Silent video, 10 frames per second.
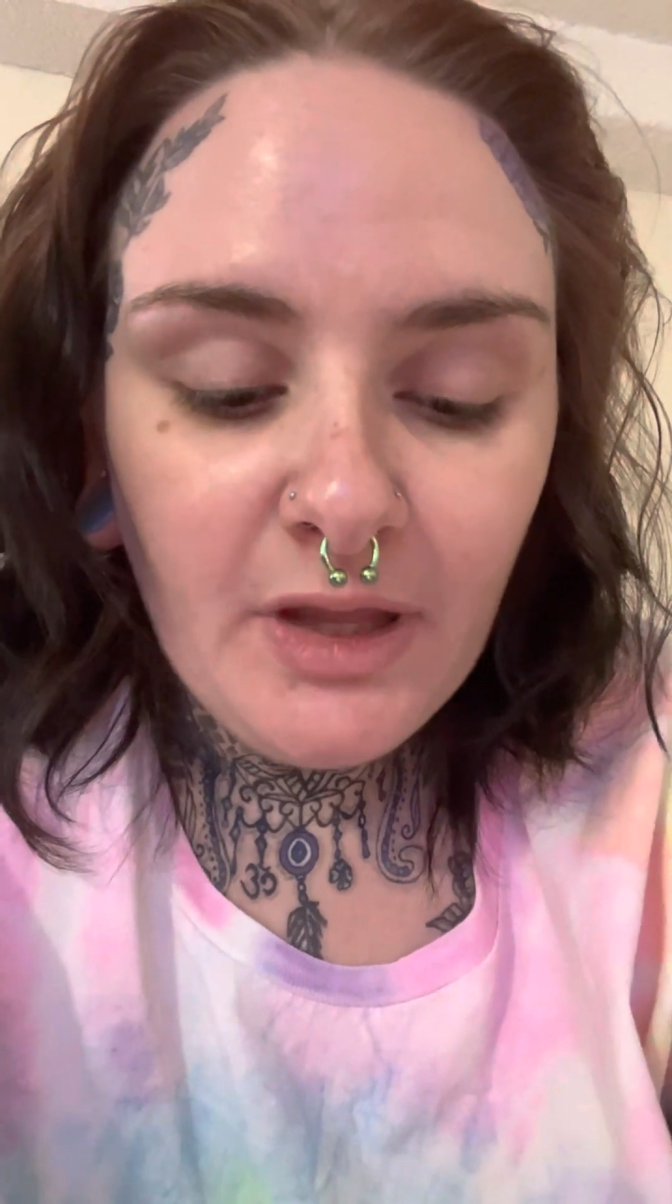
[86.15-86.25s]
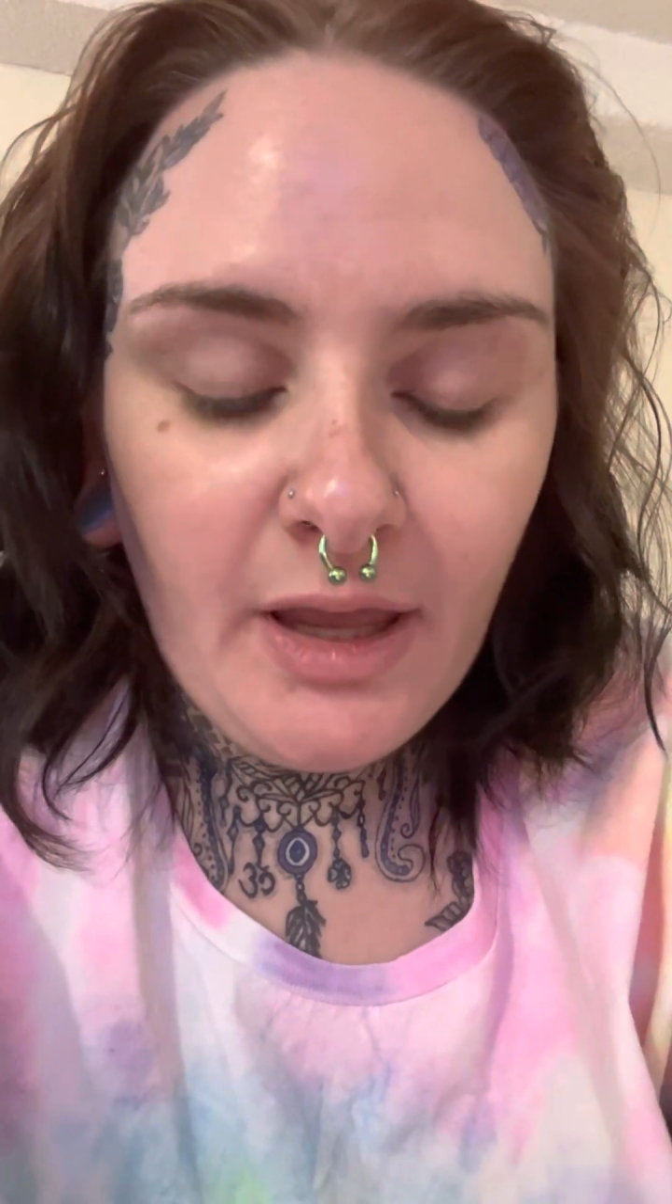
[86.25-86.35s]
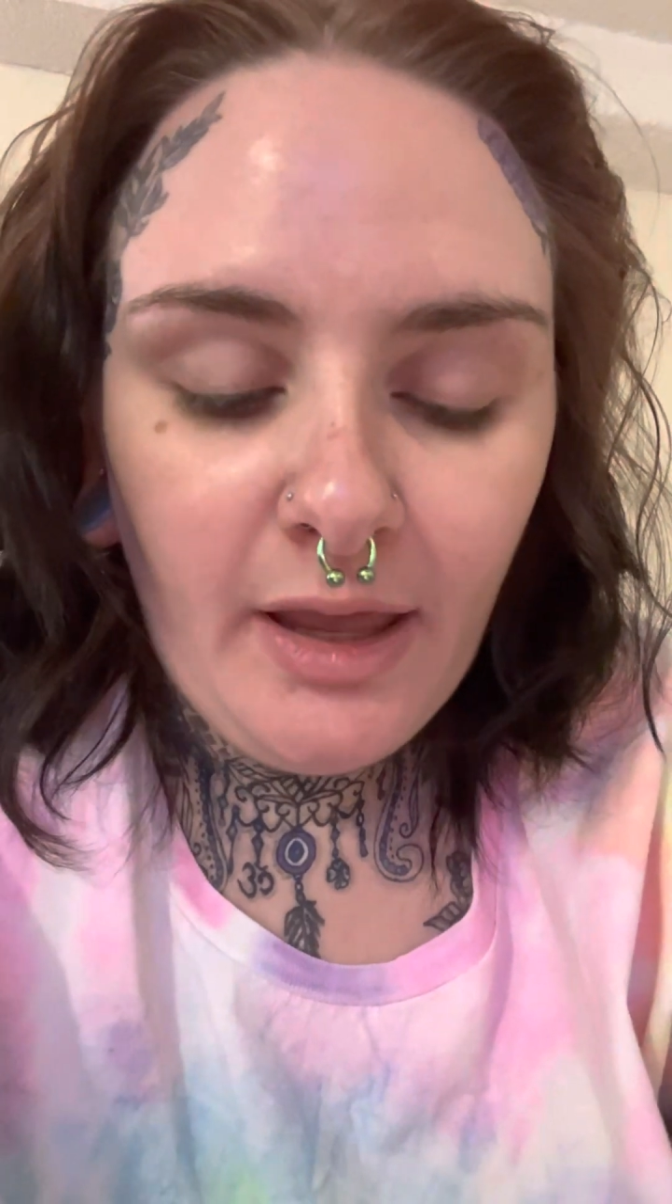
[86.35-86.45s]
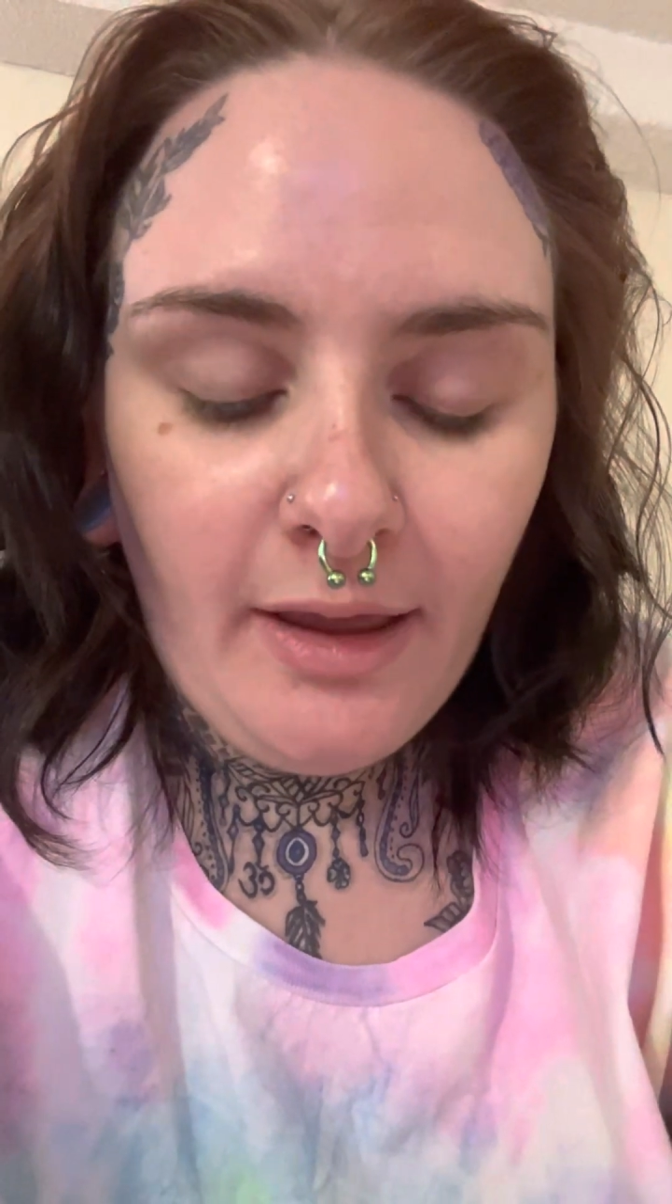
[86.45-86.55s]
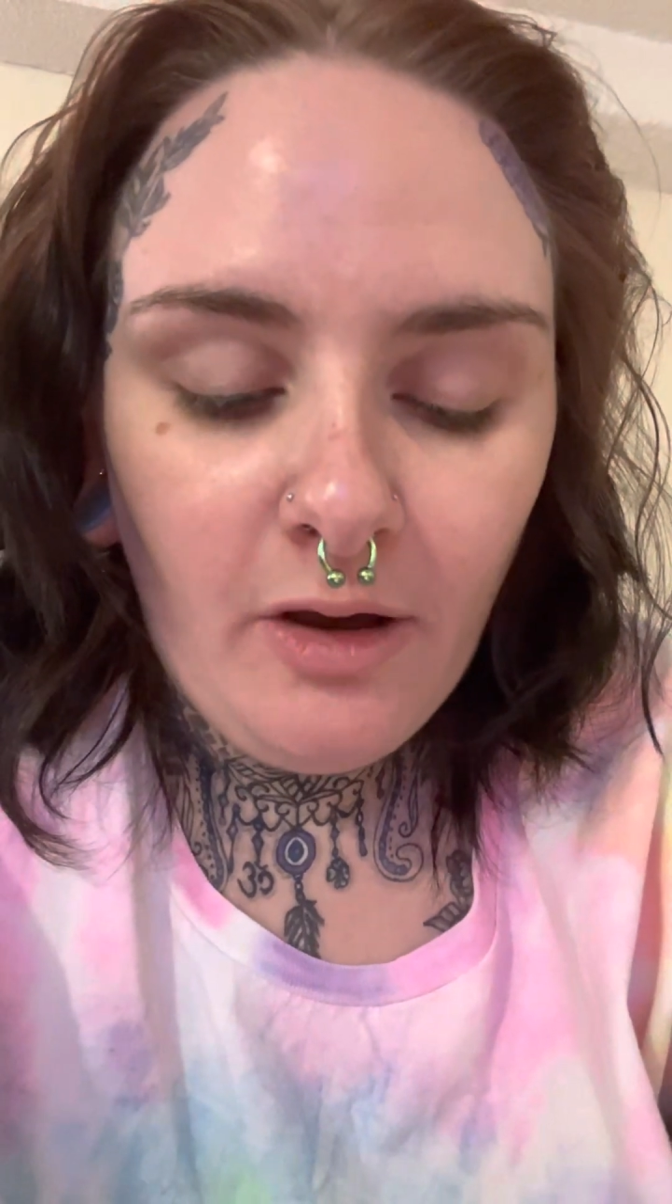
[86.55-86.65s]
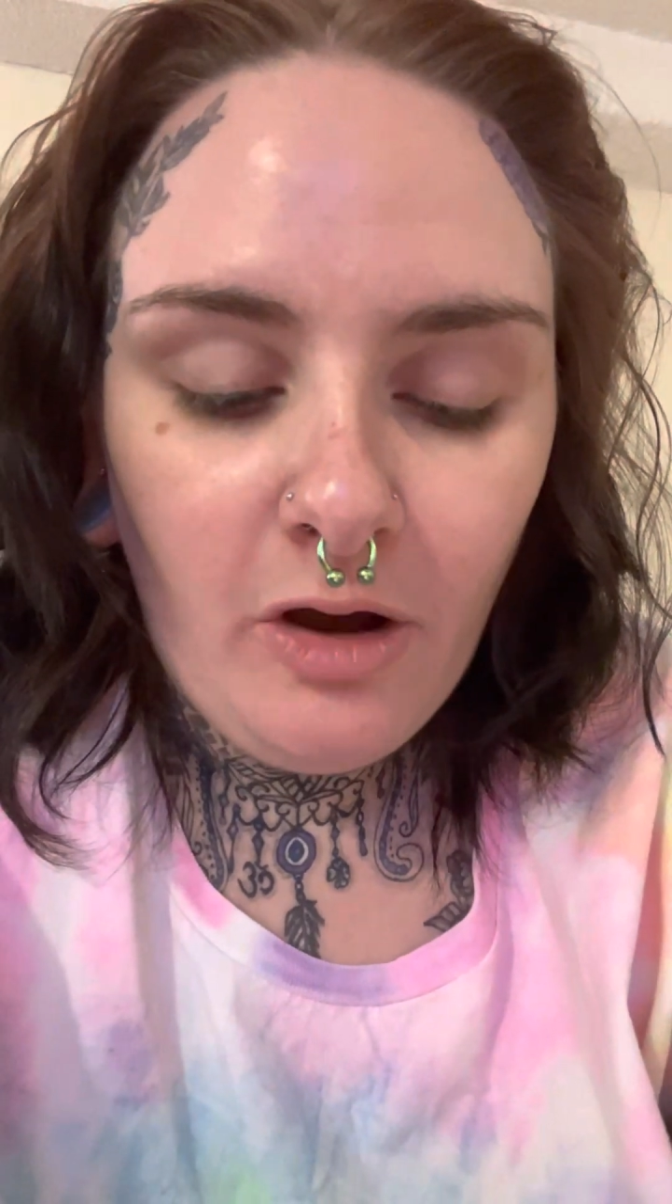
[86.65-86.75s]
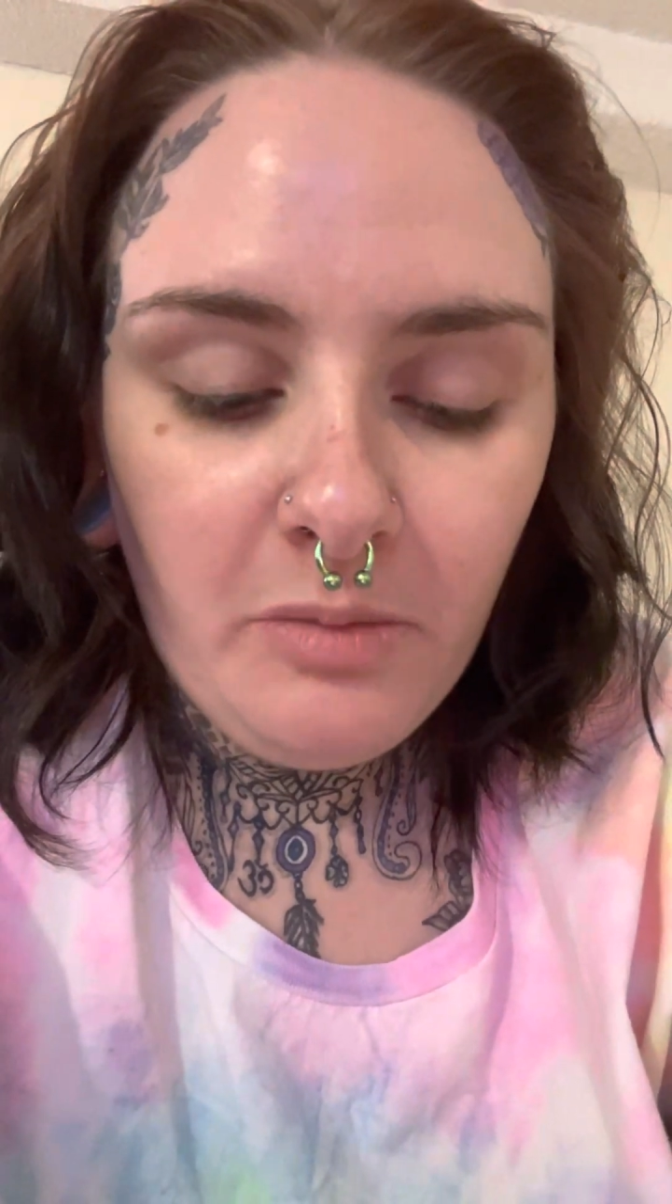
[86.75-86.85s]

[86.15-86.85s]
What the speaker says: a